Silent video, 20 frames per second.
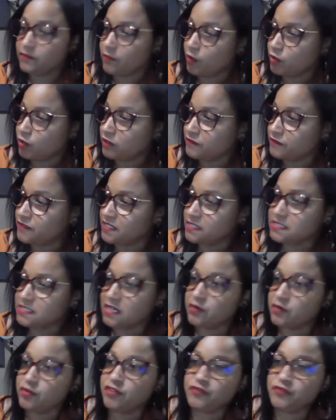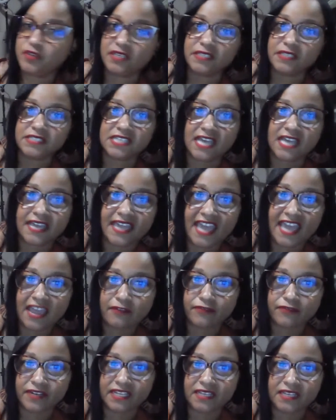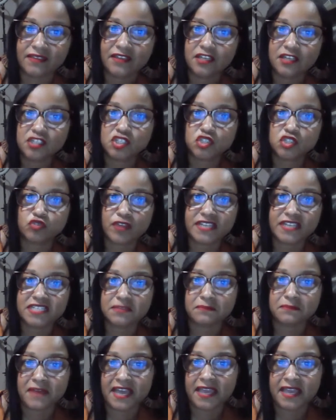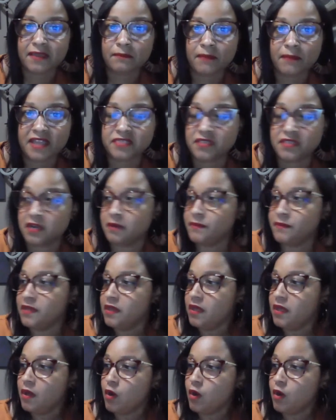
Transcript: all of this, I don't know if you can see, I can't really straighten my thumb.